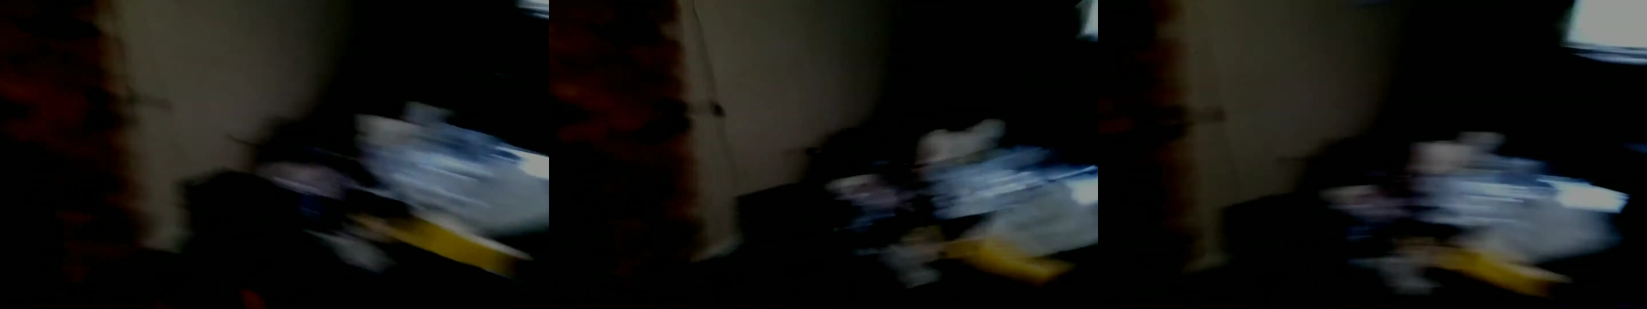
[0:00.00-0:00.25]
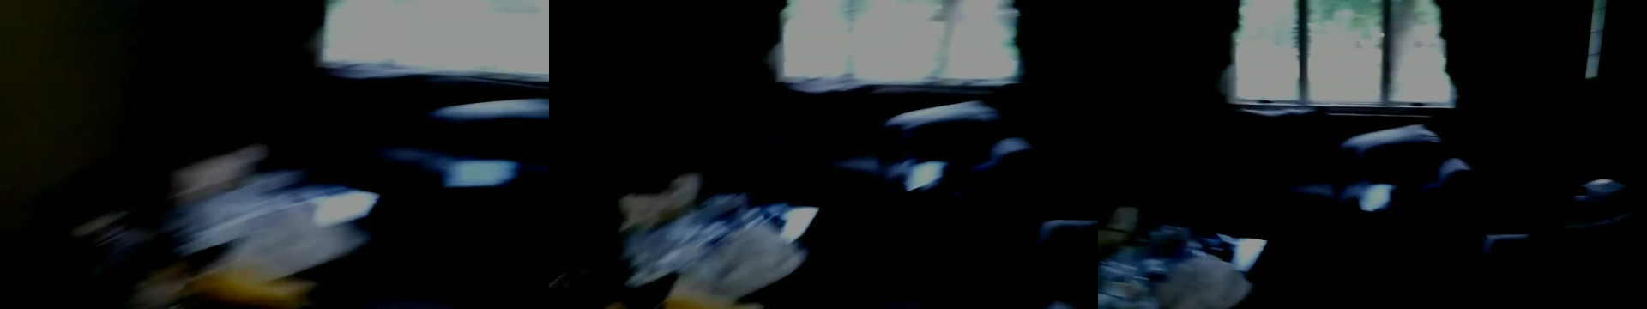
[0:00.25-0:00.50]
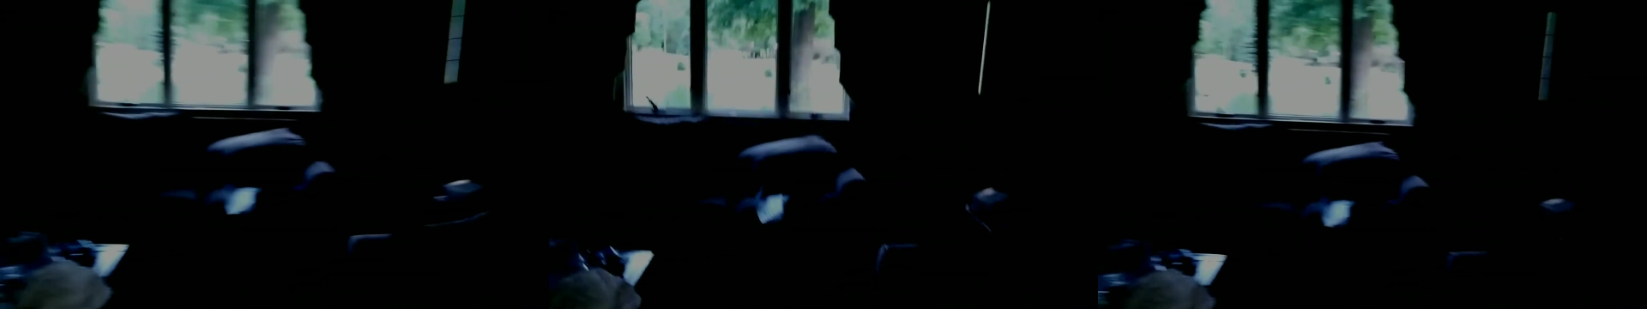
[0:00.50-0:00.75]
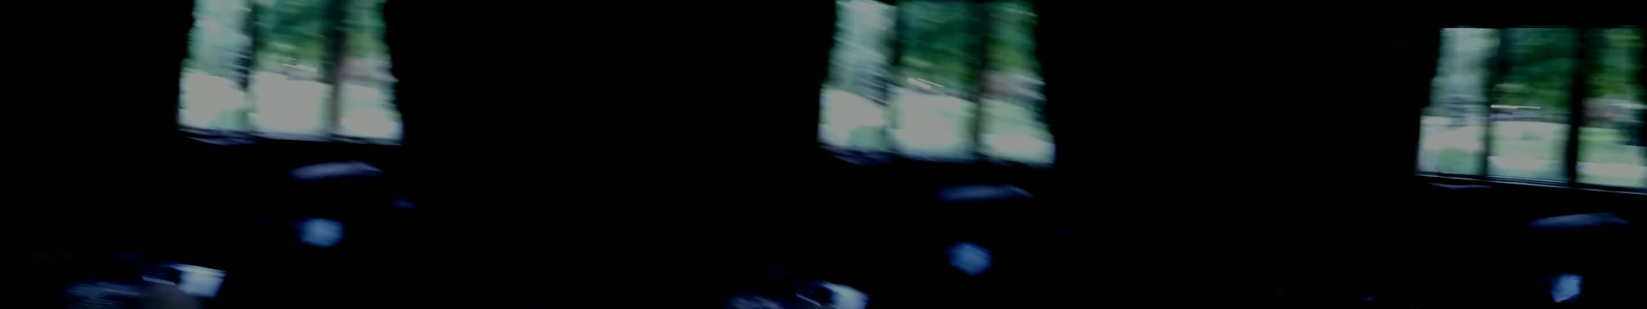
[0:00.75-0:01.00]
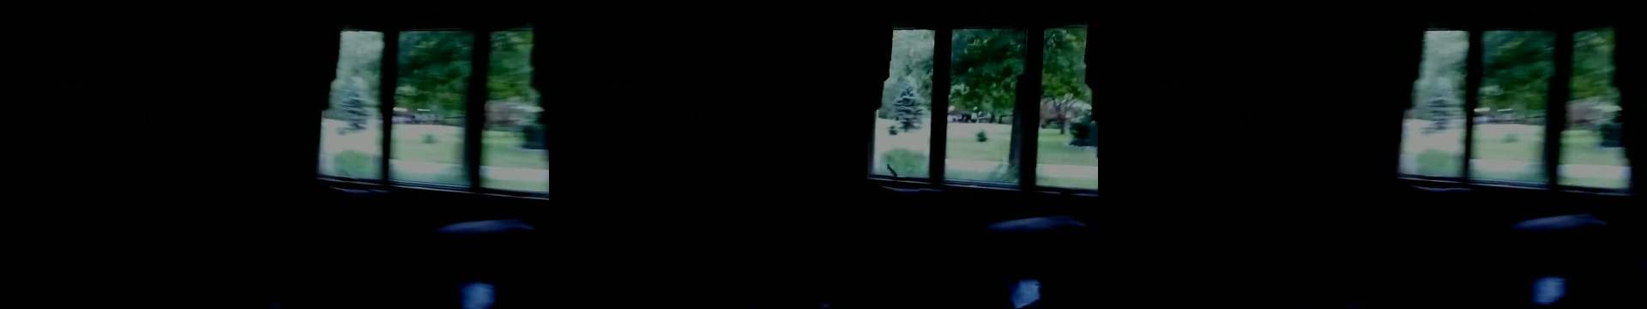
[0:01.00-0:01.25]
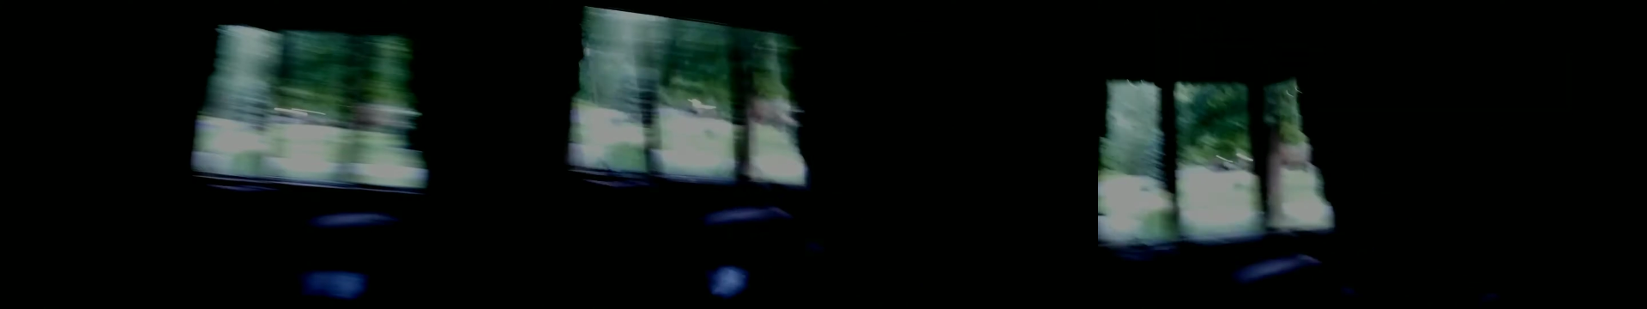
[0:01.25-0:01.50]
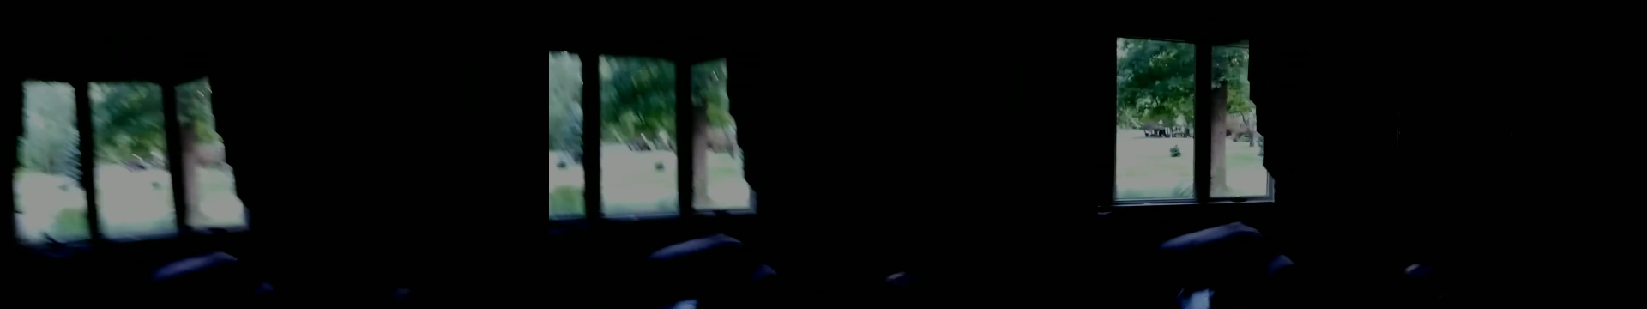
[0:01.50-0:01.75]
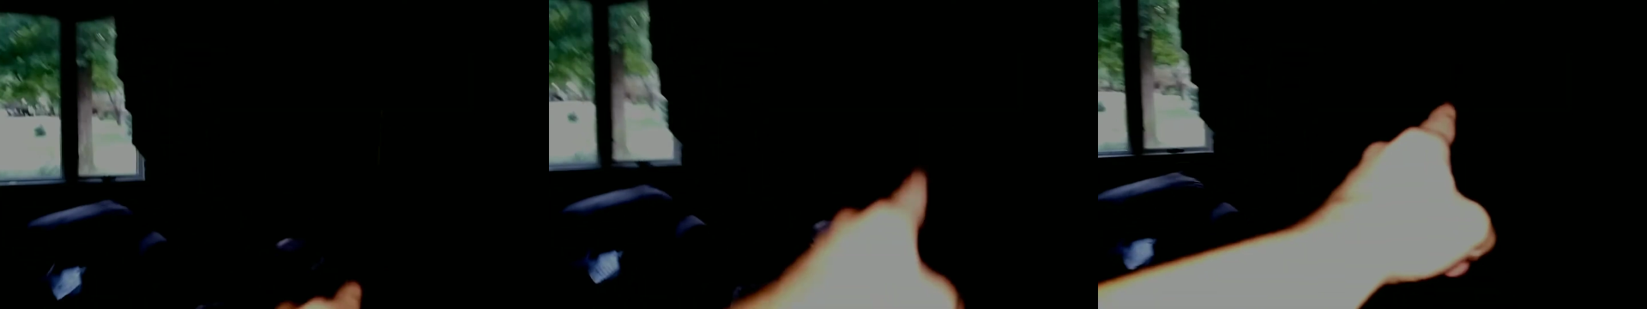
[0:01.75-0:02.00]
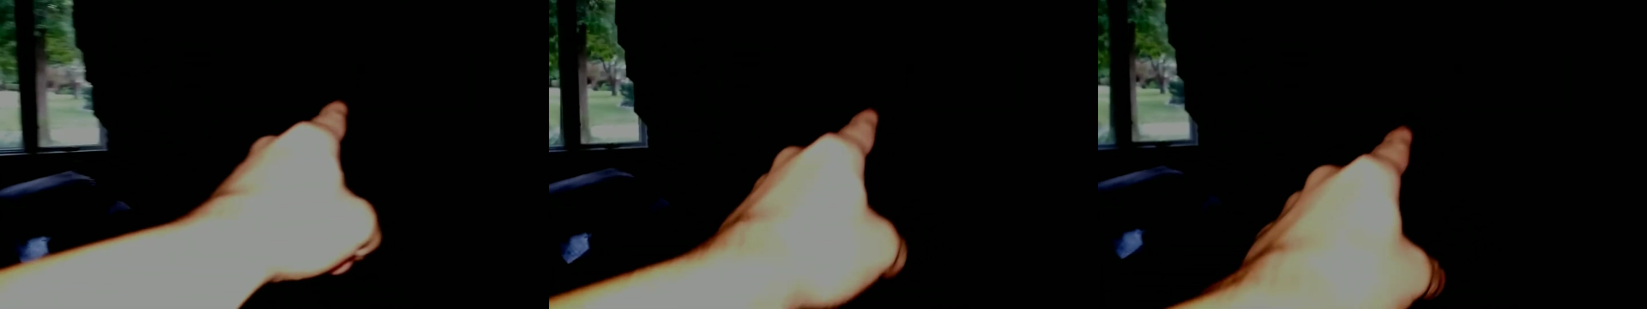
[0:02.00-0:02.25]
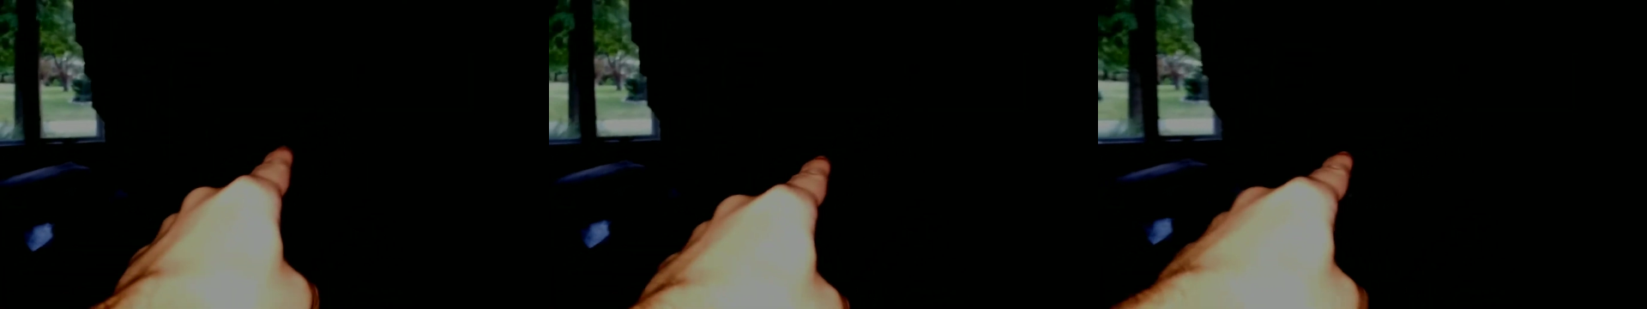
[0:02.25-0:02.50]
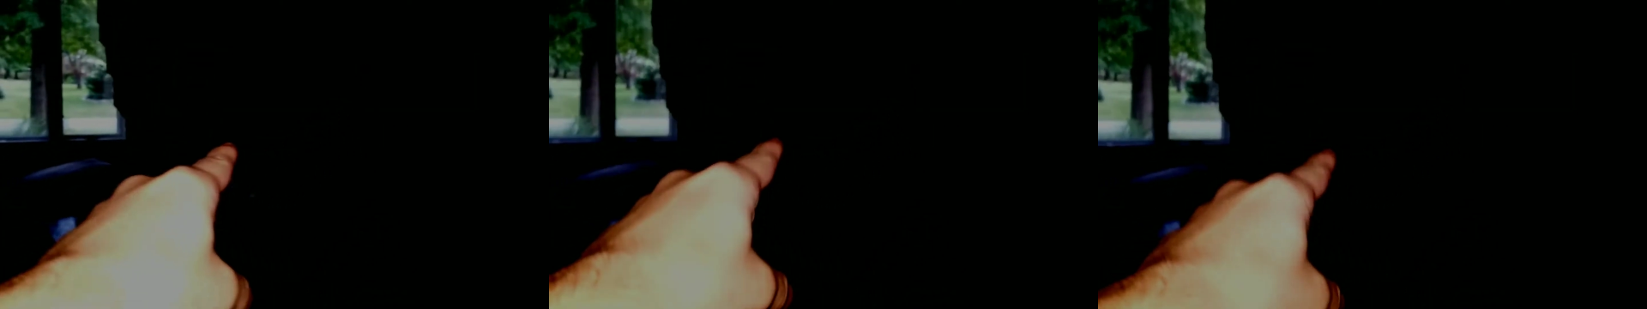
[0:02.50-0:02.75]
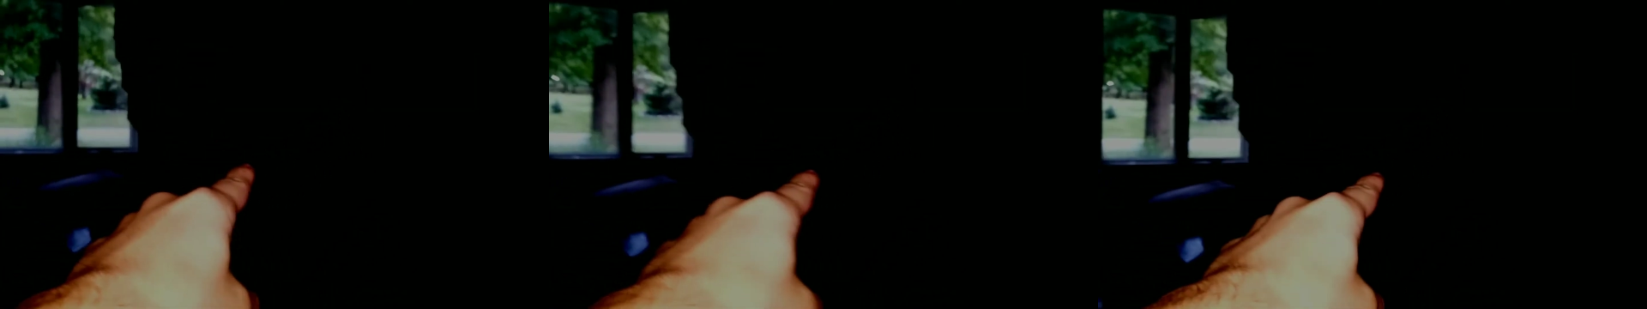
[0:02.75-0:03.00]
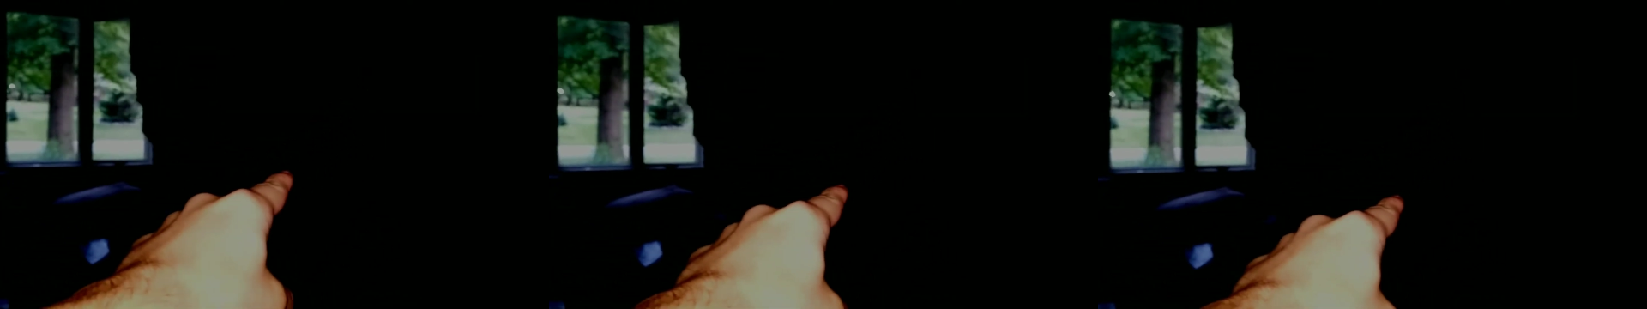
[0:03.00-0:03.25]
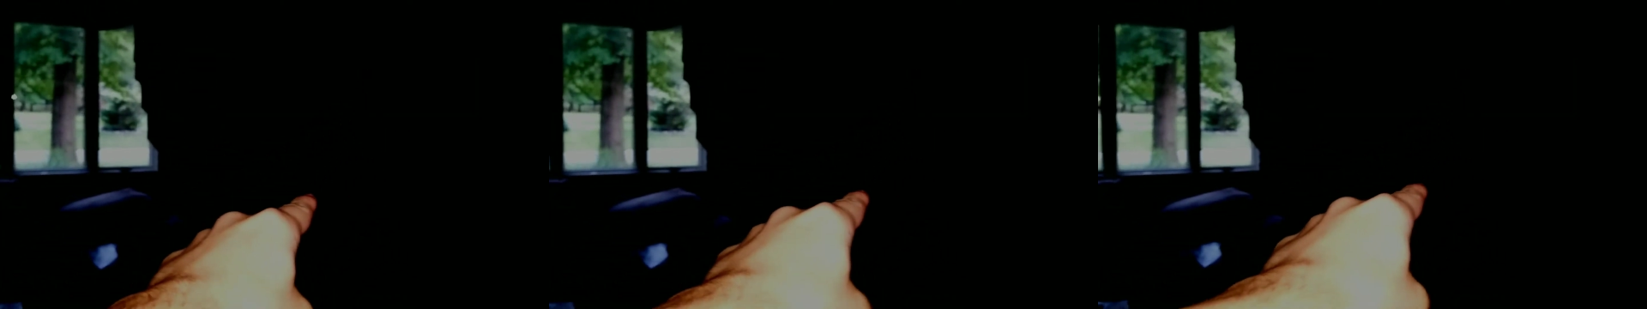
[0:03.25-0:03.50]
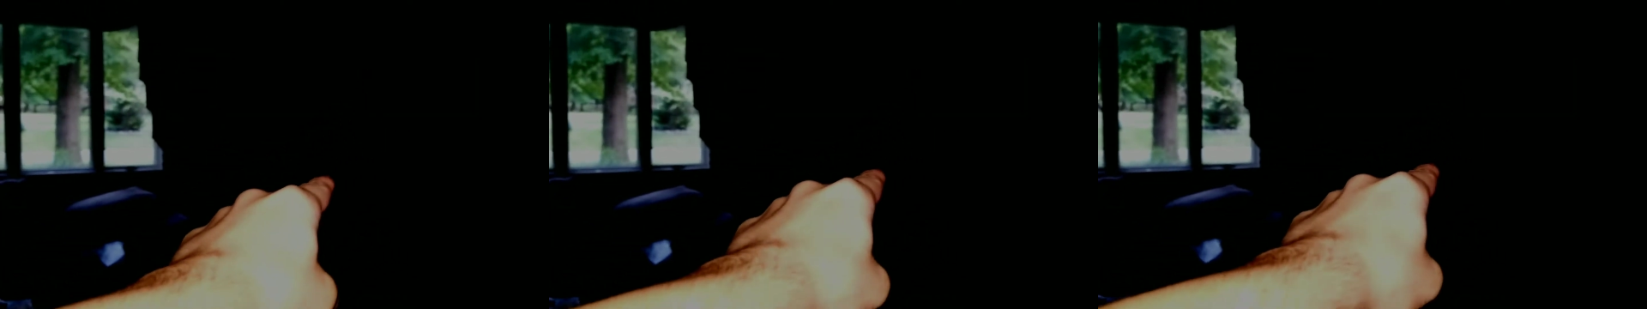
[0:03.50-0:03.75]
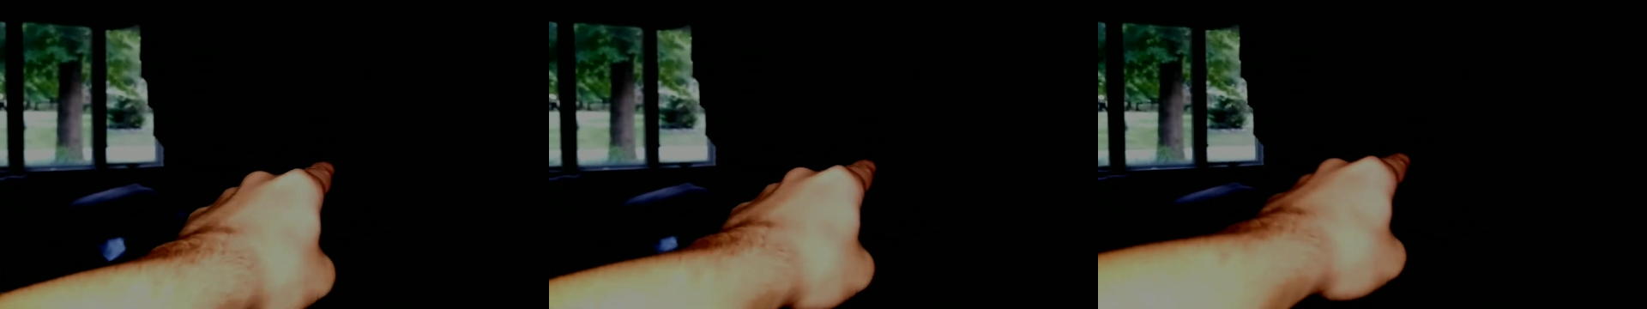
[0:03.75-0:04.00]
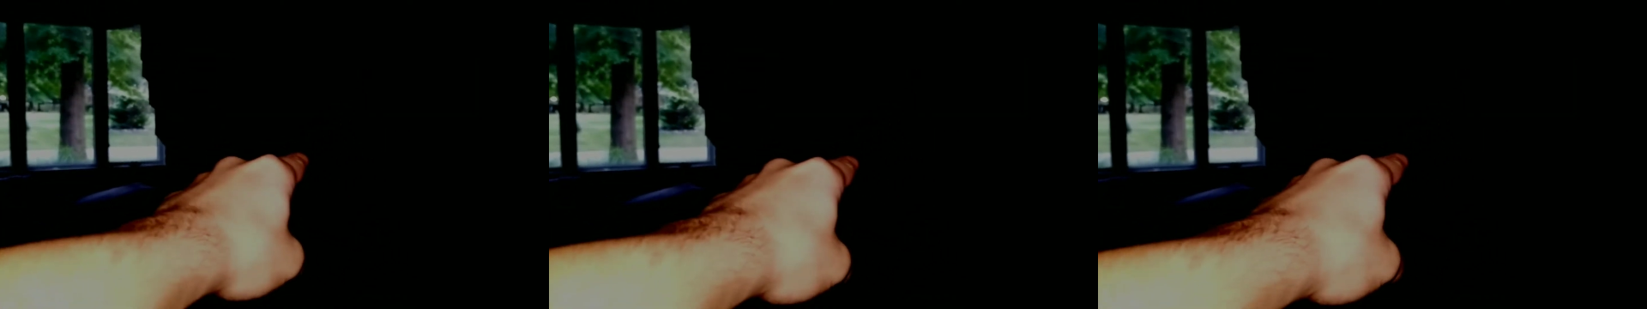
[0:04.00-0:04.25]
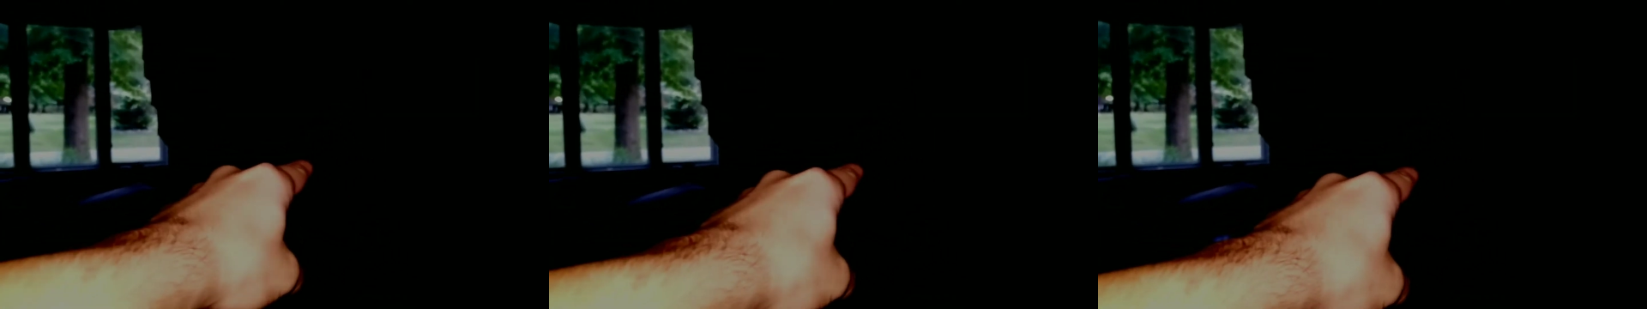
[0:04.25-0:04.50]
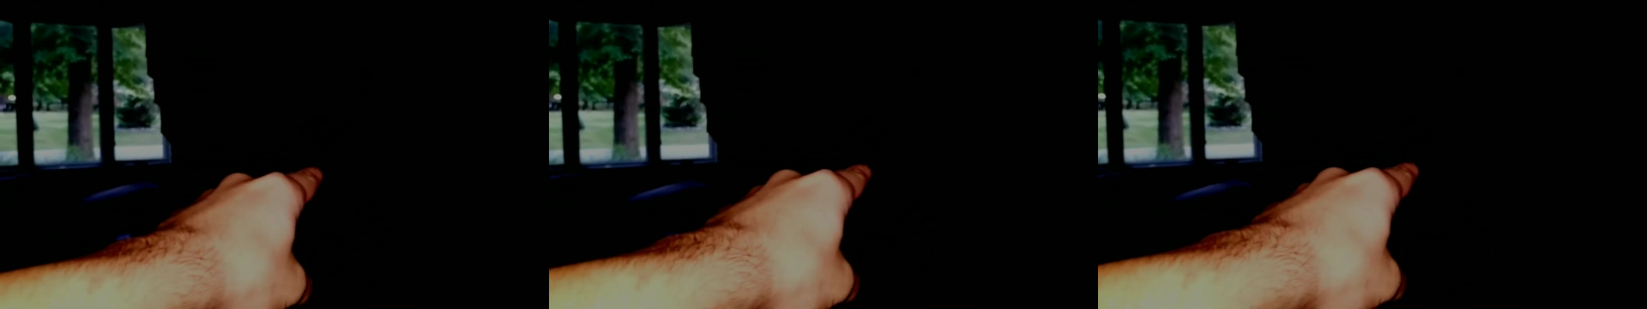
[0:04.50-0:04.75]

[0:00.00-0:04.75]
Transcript: (no speaker visible)